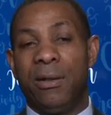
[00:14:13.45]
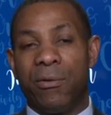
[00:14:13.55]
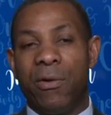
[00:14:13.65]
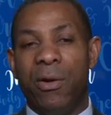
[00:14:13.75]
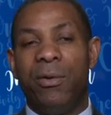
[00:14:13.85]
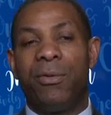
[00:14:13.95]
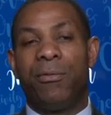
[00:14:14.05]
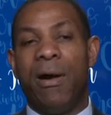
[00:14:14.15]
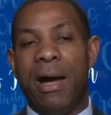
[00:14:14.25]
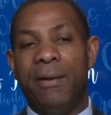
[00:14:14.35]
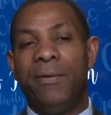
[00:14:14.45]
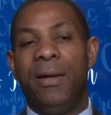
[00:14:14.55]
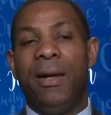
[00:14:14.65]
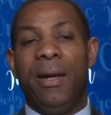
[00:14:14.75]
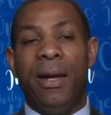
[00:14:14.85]
grow and thrive.
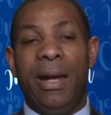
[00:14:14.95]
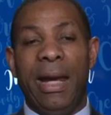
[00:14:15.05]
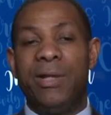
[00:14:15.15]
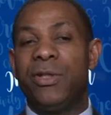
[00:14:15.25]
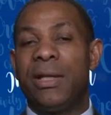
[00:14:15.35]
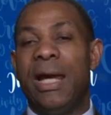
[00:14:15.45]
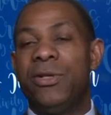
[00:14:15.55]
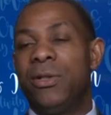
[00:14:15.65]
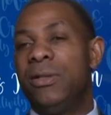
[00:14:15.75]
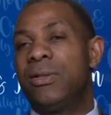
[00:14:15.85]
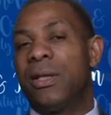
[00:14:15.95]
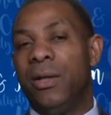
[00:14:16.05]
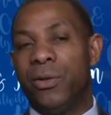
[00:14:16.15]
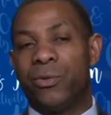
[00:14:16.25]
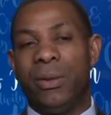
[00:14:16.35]
Education and
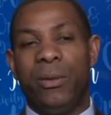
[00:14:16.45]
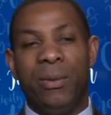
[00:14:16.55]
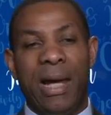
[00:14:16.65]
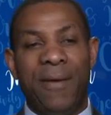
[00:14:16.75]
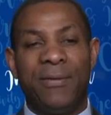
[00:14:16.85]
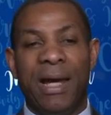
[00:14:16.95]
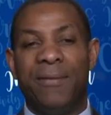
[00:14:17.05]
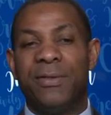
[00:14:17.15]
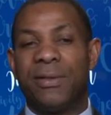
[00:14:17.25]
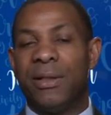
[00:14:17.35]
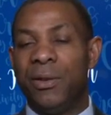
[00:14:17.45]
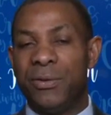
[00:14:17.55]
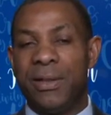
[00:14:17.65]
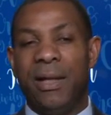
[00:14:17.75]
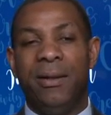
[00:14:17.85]
skills. We have to have the
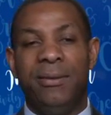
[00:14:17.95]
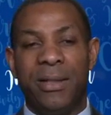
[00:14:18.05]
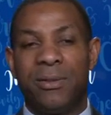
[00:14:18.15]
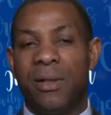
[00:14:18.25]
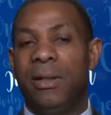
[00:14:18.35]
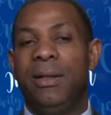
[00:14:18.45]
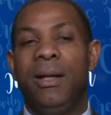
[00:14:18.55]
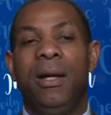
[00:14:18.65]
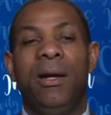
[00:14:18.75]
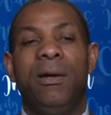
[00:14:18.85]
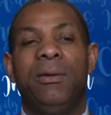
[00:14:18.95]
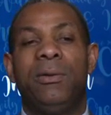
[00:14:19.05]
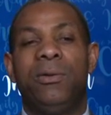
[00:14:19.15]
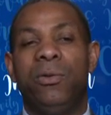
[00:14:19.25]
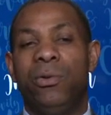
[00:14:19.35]
skill set necessary
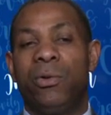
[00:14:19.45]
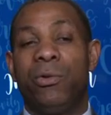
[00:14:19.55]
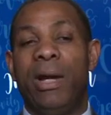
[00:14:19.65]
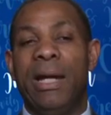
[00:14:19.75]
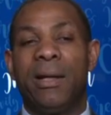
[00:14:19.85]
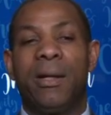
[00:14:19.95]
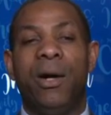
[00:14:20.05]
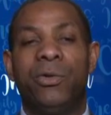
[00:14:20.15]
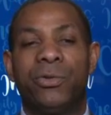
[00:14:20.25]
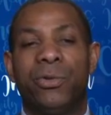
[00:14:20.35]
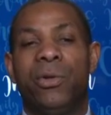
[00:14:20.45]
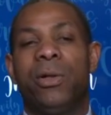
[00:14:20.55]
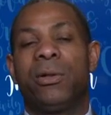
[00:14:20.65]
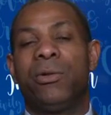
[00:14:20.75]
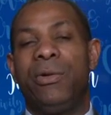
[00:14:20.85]
to create a culture
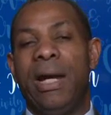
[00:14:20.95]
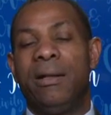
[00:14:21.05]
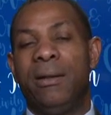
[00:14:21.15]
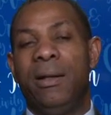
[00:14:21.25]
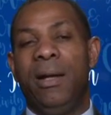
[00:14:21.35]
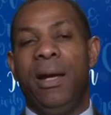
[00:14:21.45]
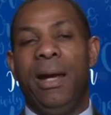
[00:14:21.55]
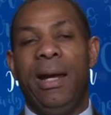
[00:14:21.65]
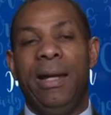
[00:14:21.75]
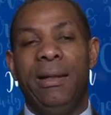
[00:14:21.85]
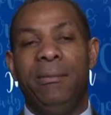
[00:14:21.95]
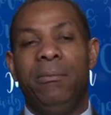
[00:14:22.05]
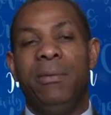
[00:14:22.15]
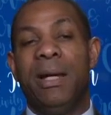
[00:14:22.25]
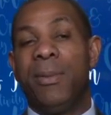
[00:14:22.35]
or create a
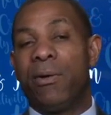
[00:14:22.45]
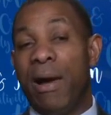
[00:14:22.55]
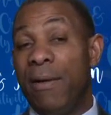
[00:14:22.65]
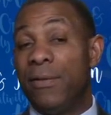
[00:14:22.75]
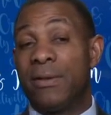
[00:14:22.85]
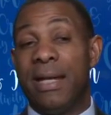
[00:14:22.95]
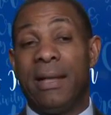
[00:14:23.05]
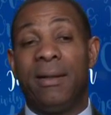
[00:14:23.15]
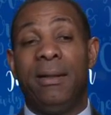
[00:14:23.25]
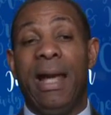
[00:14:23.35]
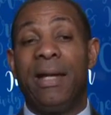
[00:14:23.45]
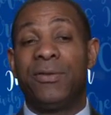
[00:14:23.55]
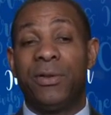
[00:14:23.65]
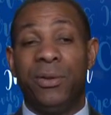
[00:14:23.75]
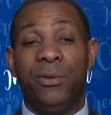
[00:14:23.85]
demographics that can
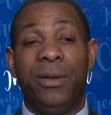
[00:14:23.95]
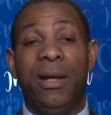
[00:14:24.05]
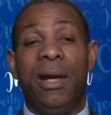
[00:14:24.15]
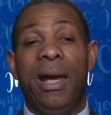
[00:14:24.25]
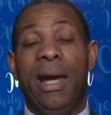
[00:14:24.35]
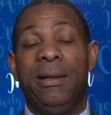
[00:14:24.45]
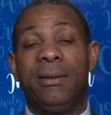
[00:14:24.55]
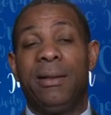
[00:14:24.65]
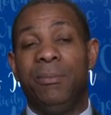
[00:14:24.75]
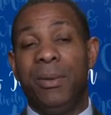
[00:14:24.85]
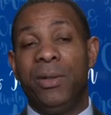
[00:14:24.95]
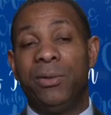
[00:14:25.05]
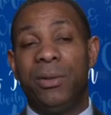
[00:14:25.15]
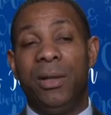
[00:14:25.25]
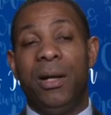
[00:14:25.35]
execute and can
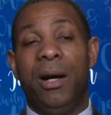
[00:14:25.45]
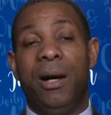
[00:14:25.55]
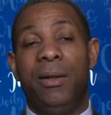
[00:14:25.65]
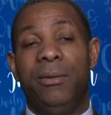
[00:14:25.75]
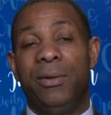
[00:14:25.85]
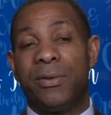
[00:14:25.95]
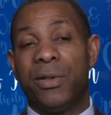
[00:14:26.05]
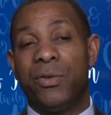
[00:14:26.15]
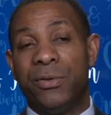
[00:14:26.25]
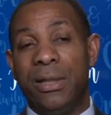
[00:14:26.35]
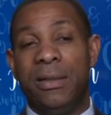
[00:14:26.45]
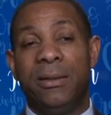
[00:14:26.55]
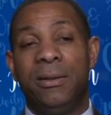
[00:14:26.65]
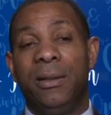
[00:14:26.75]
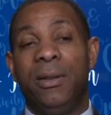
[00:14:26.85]
build on the skills
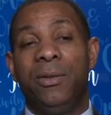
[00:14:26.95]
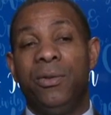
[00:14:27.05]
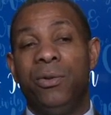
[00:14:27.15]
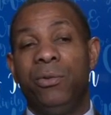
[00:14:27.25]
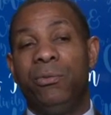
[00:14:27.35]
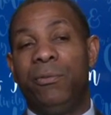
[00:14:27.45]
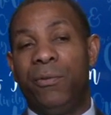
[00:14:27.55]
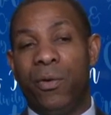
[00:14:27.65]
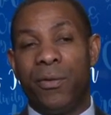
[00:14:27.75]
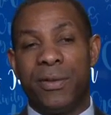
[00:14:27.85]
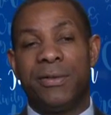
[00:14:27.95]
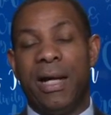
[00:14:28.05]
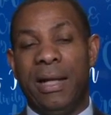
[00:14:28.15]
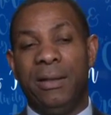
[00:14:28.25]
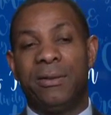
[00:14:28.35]
needed for the
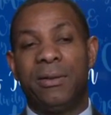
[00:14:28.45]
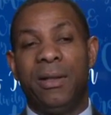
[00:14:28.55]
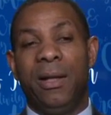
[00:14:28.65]
science.